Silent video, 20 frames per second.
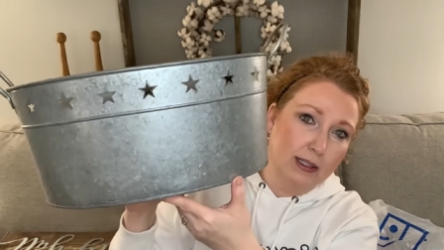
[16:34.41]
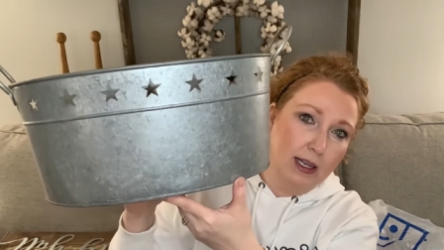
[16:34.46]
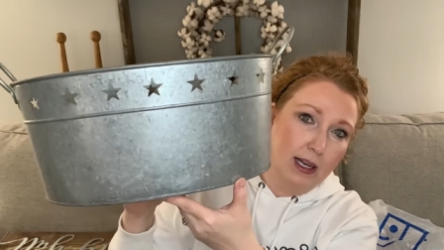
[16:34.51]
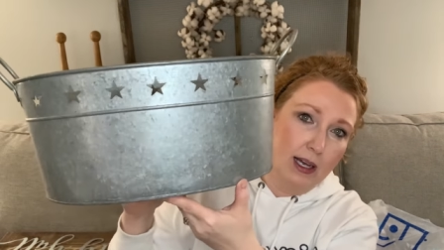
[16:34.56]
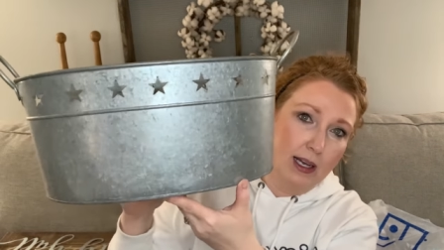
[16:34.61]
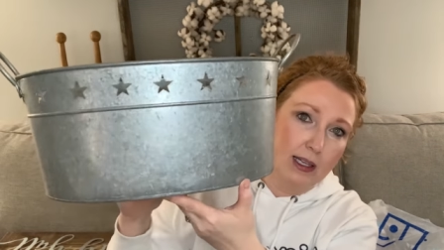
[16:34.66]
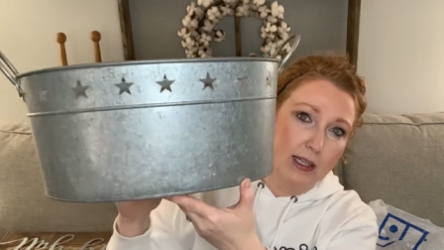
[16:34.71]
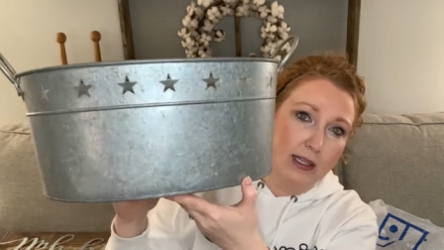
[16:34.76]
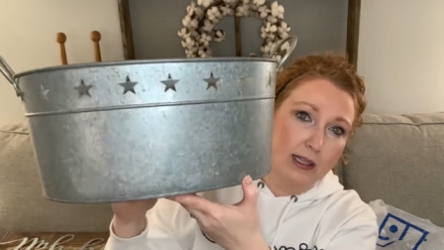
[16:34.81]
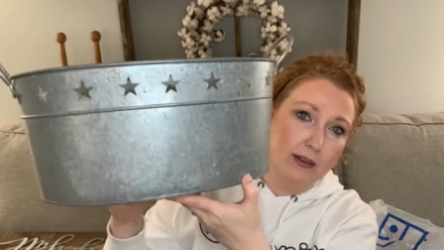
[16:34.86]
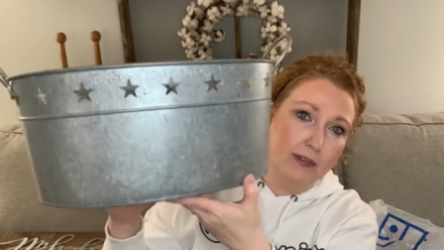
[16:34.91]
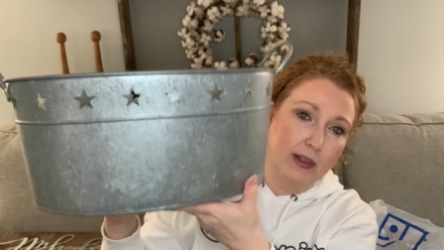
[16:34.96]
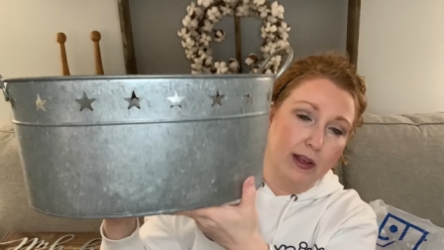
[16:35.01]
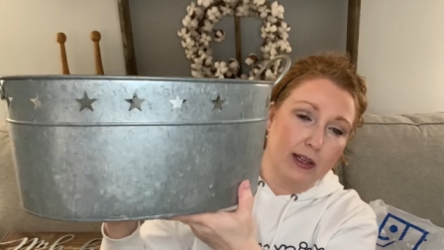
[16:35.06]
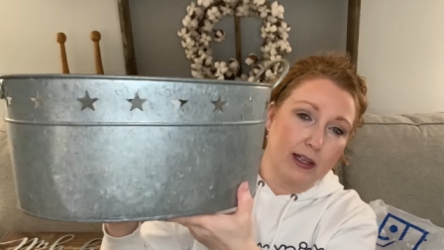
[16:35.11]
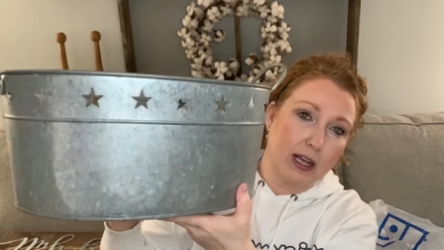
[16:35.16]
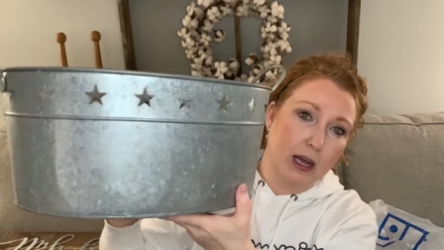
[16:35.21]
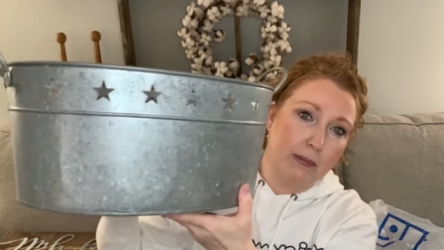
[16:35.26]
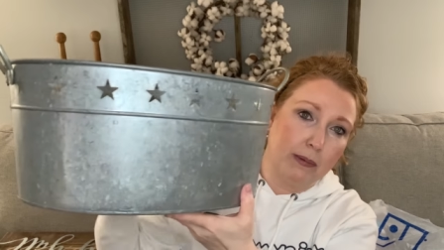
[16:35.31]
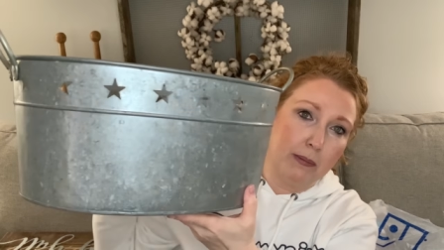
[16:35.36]
I love that
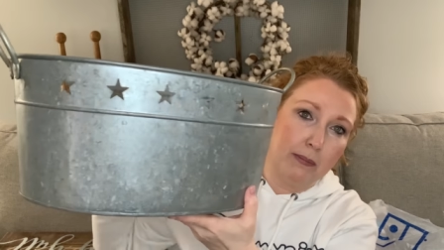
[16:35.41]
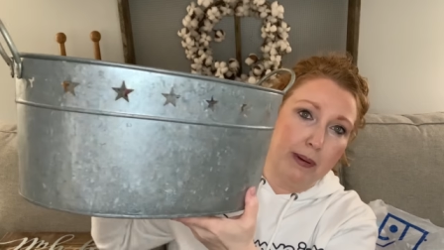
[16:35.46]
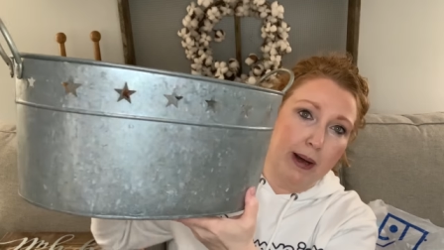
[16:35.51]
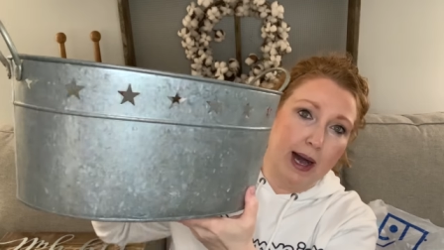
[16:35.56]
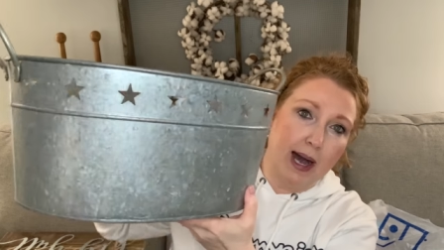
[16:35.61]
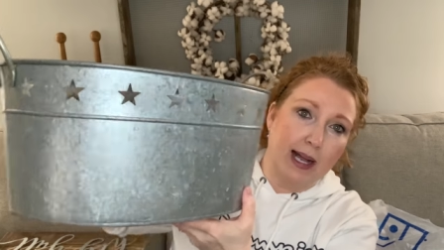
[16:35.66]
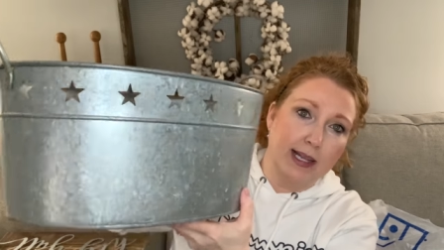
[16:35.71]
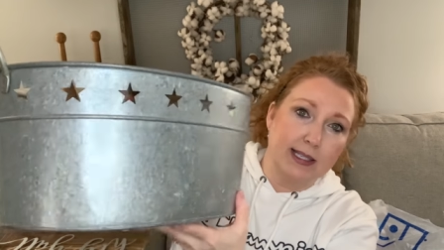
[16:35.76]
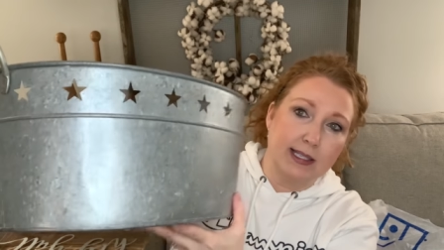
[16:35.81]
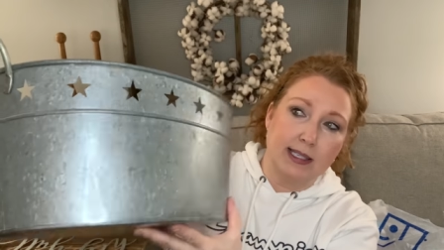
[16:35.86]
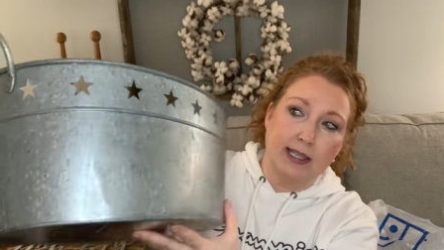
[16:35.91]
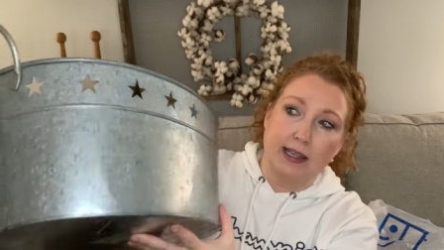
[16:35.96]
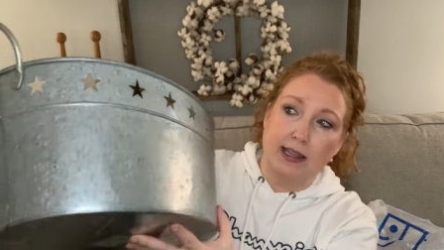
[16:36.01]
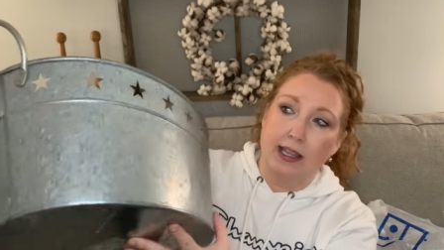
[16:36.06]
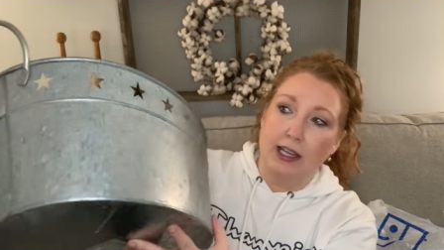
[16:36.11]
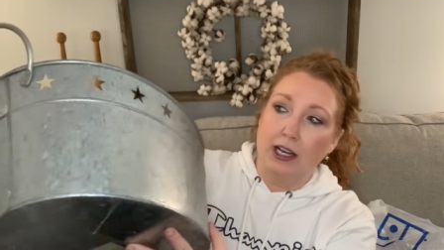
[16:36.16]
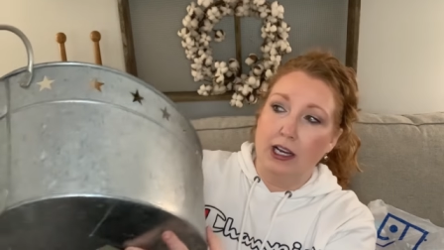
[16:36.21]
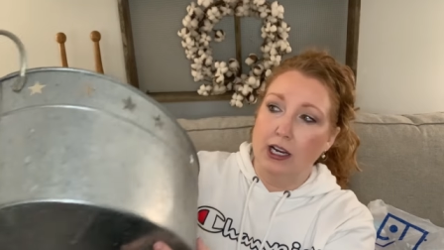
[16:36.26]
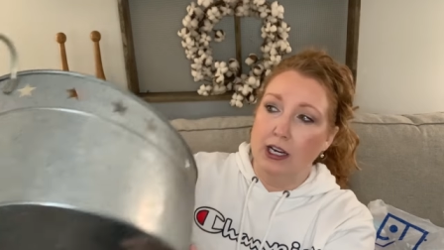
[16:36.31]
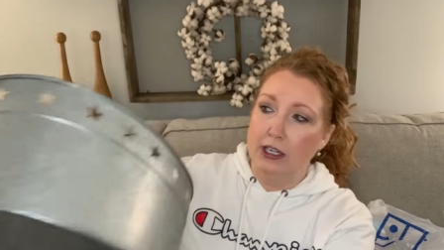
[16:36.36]
a couple pots in
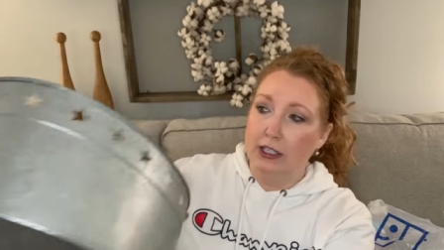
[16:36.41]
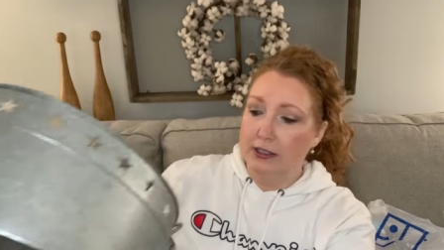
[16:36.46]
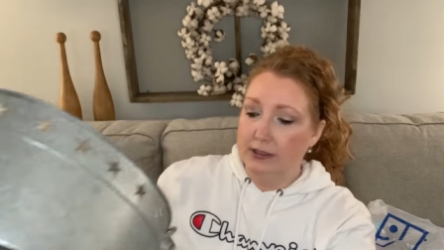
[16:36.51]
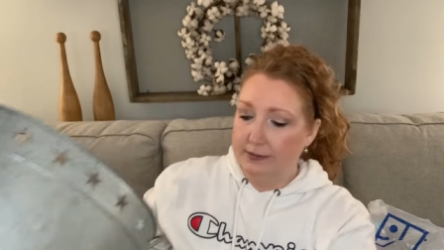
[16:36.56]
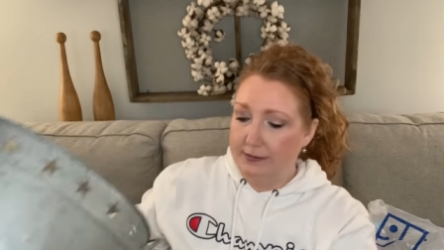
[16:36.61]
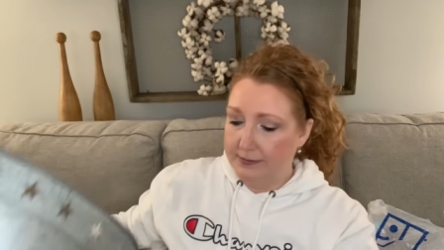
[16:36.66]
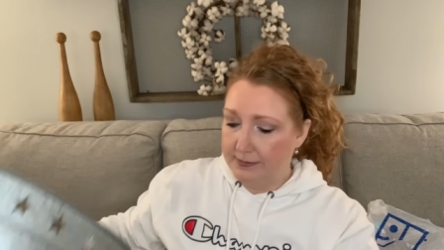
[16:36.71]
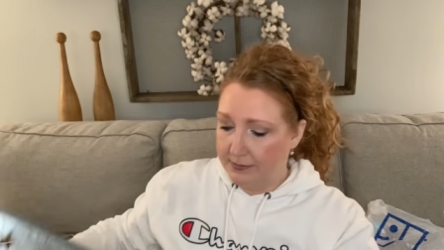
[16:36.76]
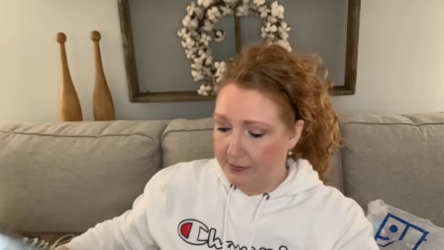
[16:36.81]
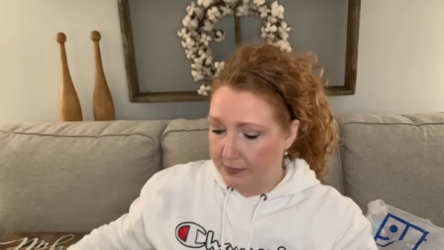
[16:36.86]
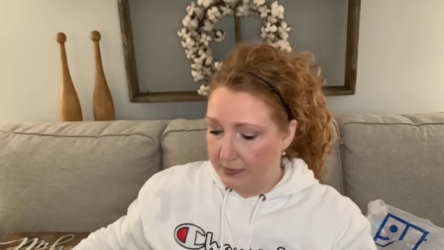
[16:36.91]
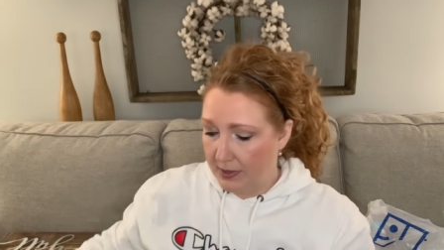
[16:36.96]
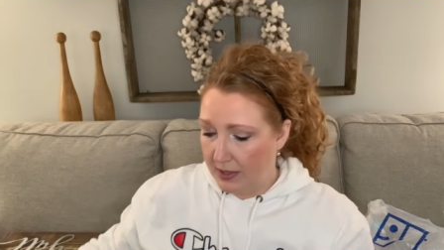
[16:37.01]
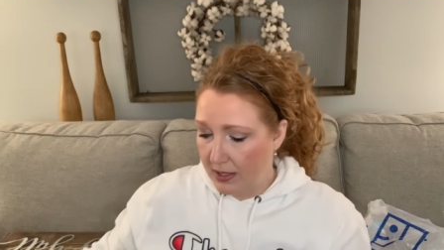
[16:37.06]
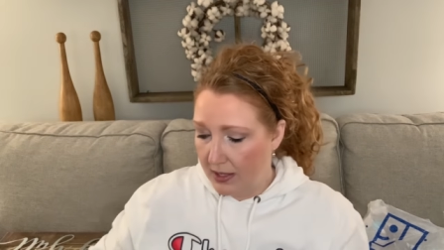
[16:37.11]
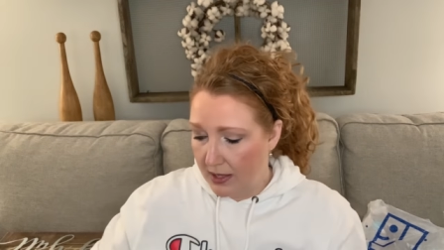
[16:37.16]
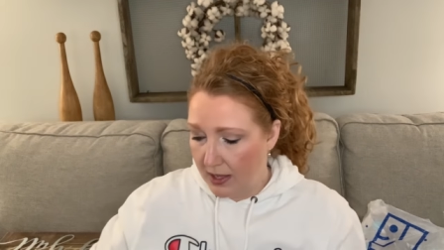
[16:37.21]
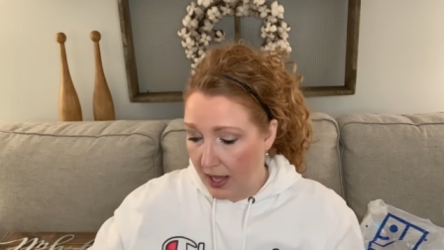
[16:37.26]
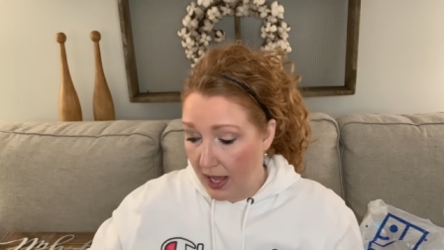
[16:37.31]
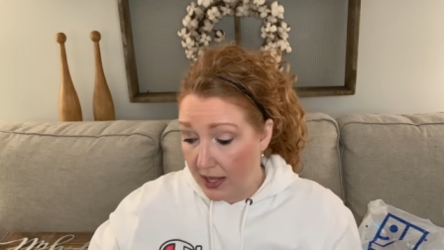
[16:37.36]
there.
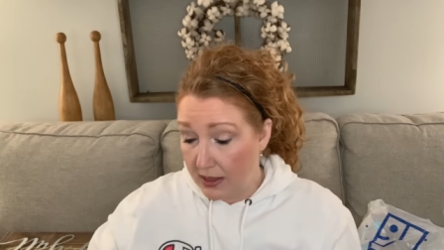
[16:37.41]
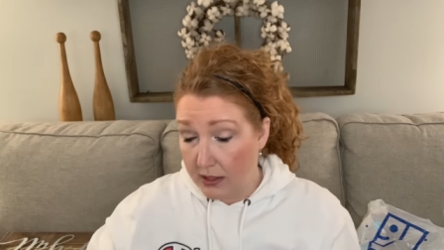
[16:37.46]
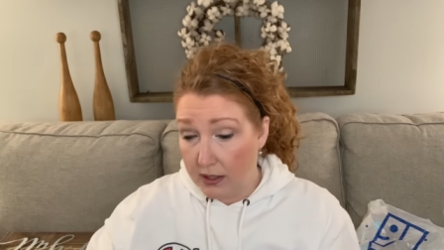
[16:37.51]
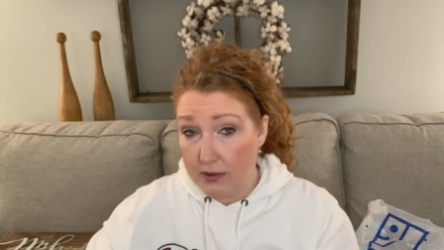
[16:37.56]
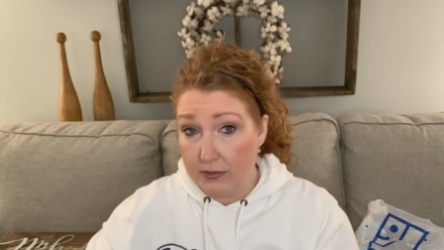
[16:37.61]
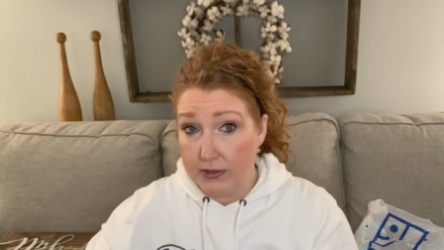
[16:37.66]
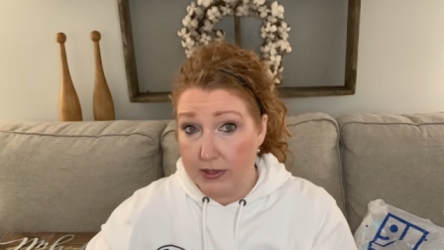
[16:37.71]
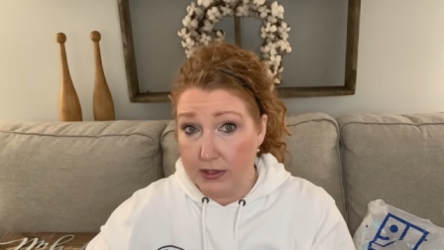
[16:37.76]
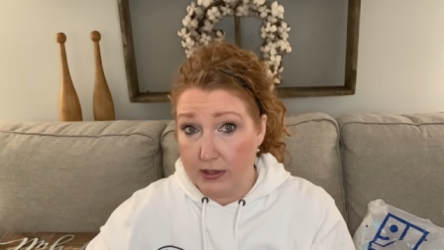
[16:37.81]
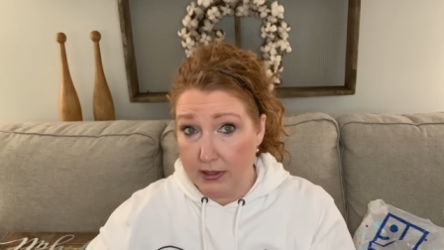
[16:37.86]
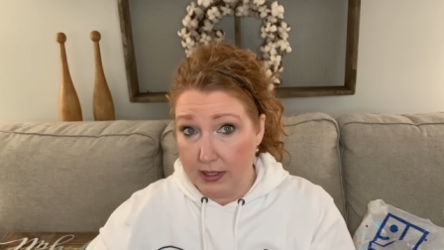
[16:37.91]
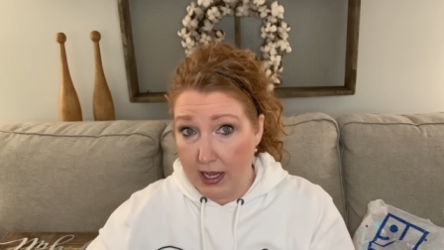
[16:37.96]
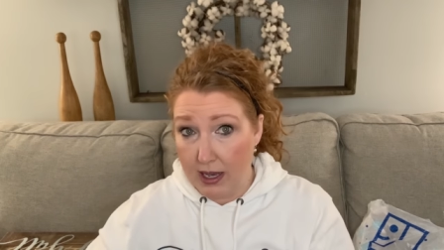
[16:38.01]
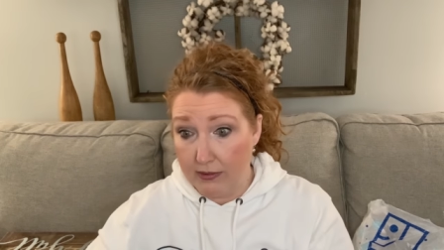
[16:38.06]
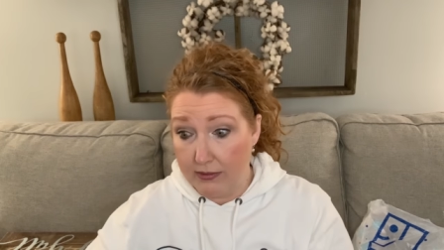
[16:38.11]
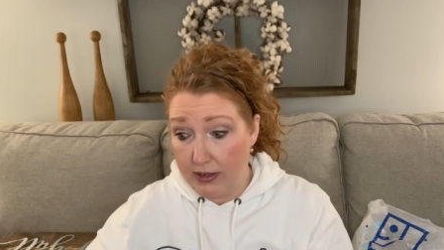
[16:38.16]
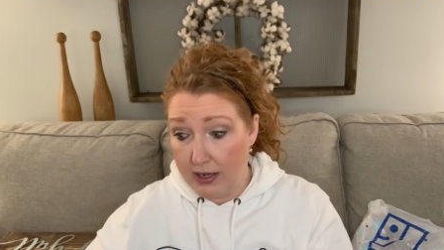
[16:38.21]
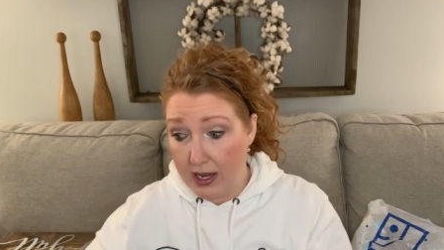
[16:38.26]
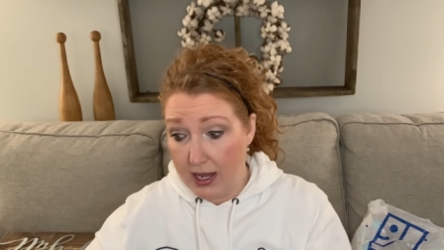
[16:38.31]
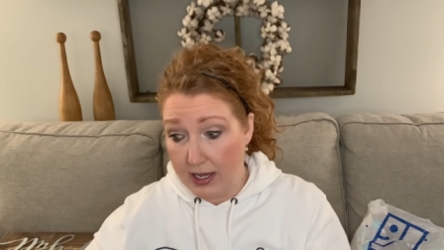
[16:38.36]
I love
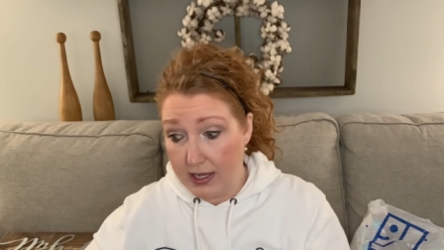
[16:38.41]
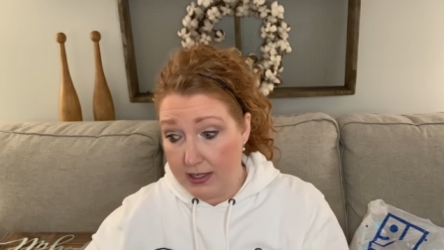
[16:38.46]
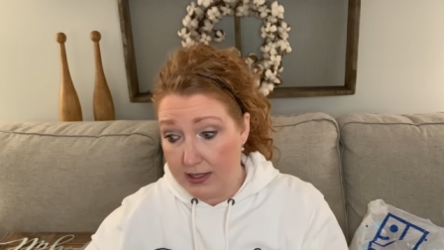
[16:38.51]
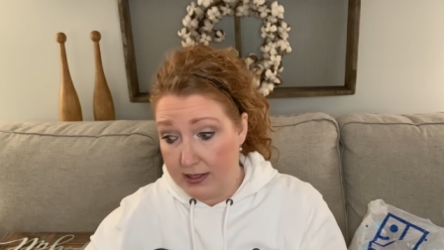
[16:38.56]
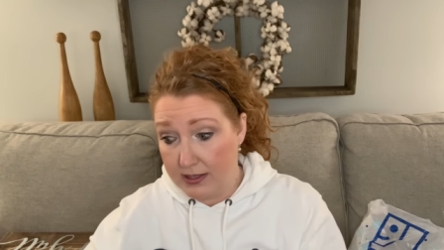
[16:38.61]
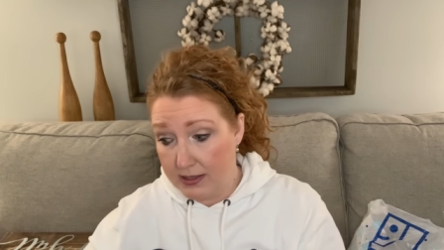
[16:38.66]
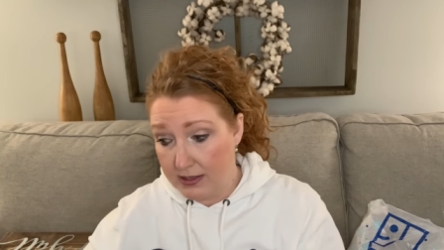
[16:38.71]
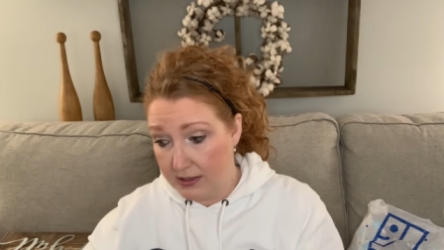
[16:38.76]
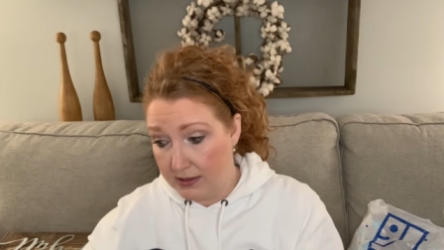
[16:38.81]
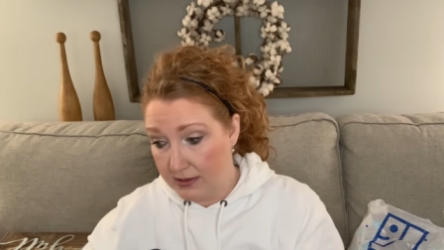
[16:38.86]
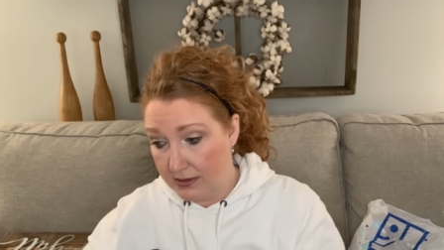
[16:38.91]
galvanized.